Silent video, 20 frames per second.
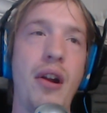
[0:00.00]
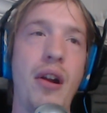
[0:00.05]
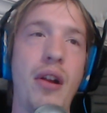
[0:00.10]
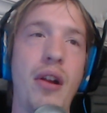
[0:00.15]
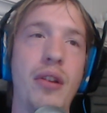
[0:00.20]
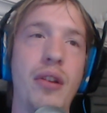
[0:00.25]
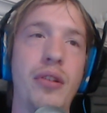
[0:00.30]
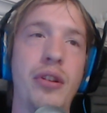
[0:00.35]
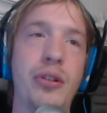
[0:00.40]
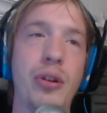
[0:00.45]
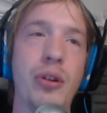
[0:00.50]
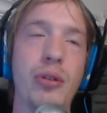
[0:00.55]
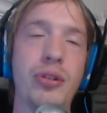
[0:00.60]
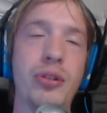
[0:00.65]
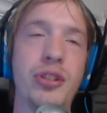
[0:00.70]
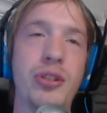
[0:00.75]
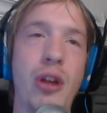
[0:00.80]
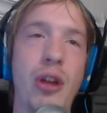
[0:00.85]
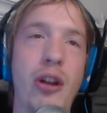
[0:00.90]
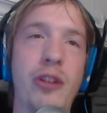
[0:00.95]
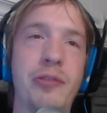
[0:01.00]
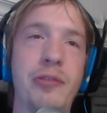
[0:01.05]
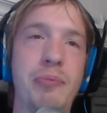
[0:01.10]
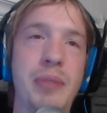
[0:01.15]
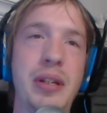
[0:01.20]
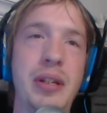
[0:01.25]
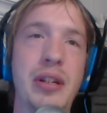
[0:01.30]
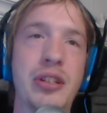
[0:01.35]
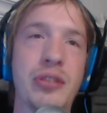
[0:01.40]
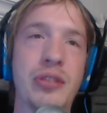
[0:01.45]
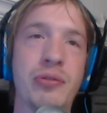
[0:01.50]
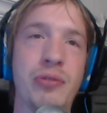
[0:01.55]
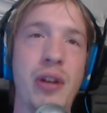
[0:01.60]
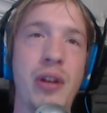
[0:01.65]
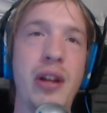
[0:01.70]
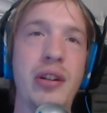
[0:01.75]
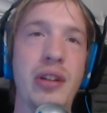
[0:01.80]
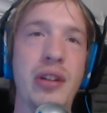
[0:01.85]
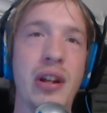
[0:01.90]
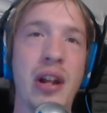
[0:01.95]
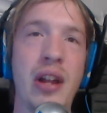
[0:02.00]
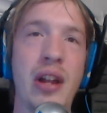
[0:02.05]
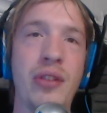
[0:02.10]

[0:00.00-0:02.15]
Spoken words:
the ghost thought of me as a friend, and I